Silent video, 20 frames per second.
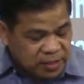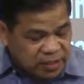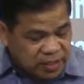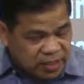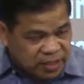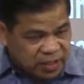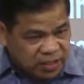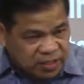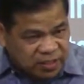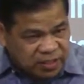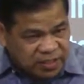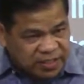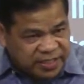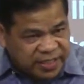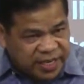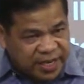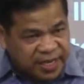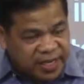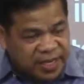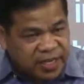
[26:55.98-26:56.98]
This is the
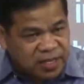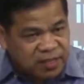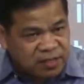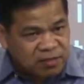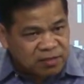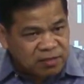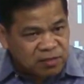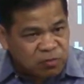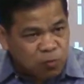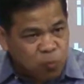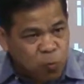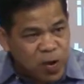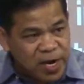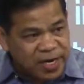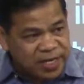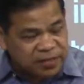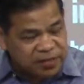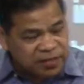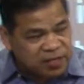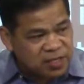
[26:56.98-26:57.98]
second
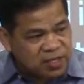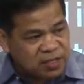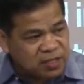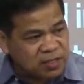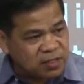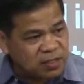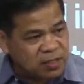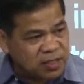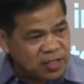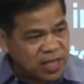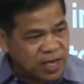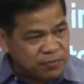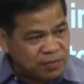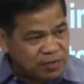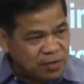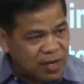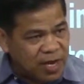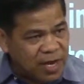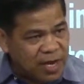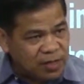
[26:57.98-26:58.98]
quality that I
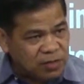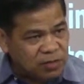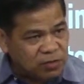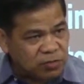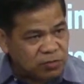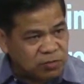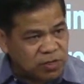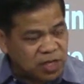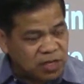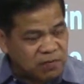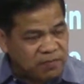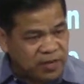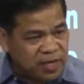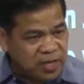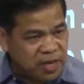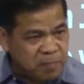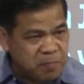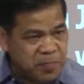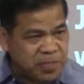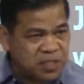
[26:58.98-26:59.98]
would like to give
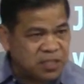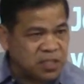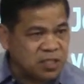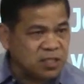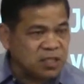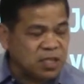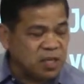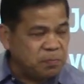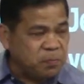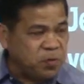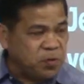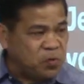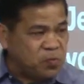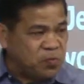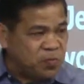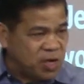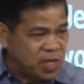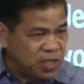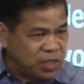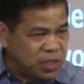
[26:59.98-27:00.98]
an emphasis. If you
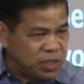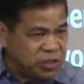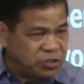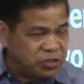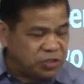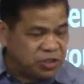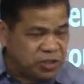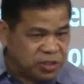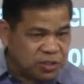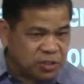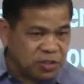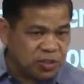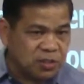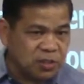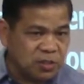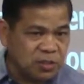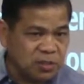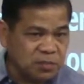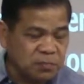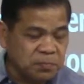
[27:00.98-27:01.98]
want your
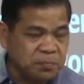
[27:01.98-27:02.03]
church,